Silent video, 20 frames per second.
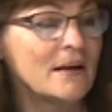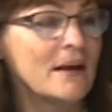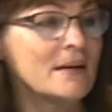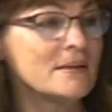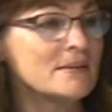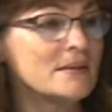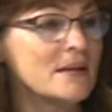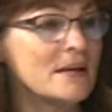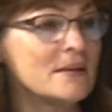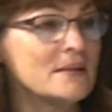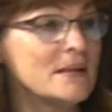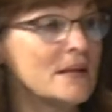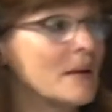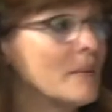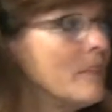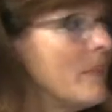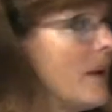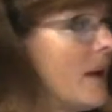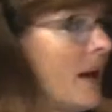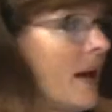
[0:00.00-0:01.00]
As it ended up,
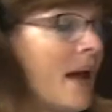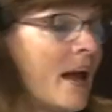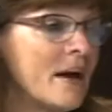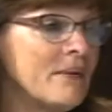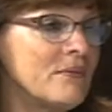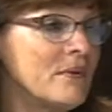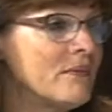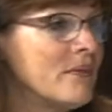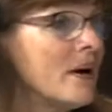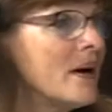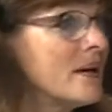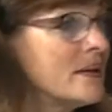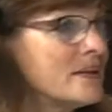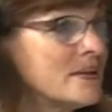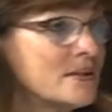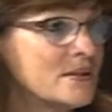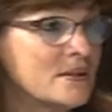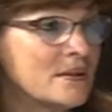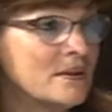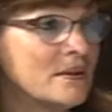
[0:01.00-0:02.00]
half of
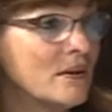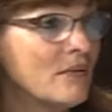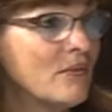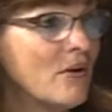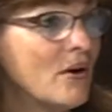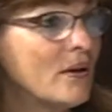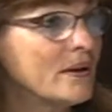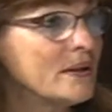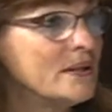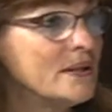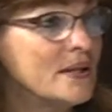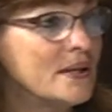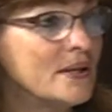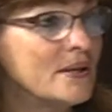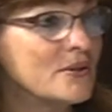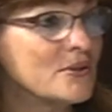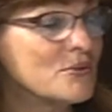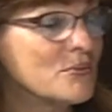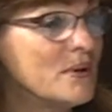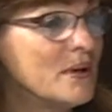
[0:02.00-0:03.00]
us, the
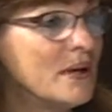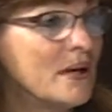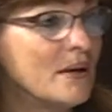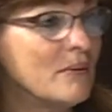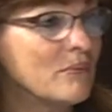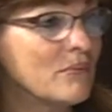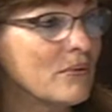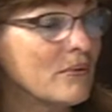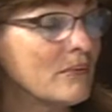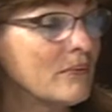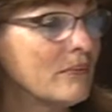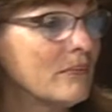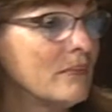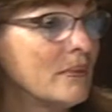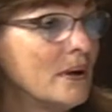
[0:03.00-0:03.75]
volunteers, we came from